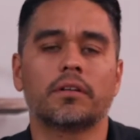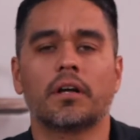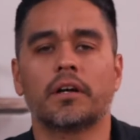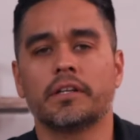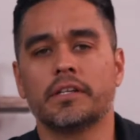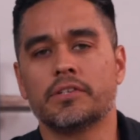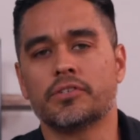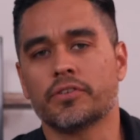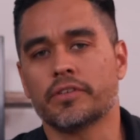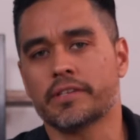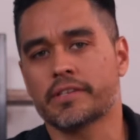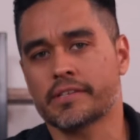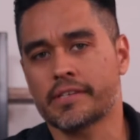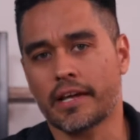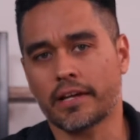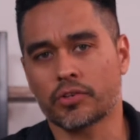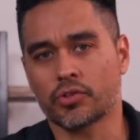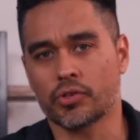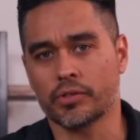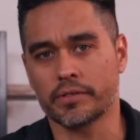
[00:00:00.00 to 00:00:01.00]
on each of the
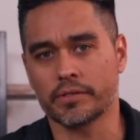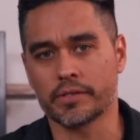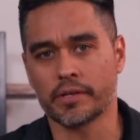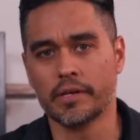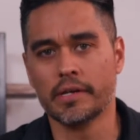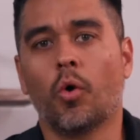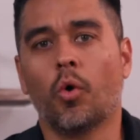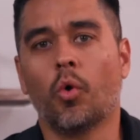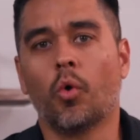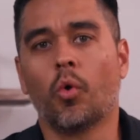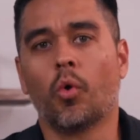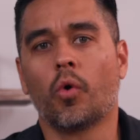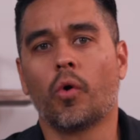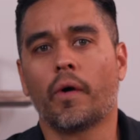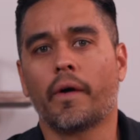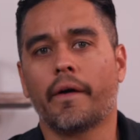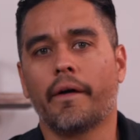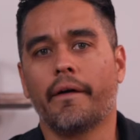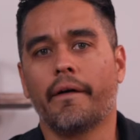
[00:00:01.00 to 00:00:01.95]
sections, or